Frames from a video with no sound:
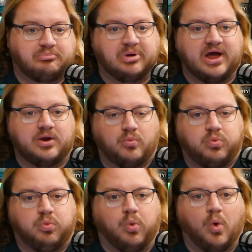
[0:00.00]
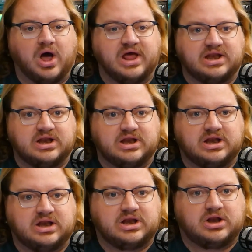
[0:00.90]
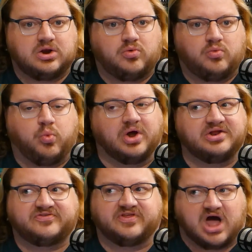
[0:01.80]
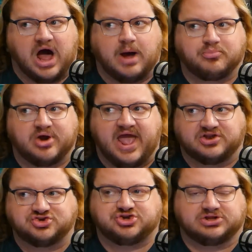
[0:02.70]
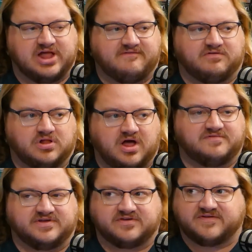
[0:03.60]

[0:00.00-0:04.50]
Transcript: But what what is the comprehension level of this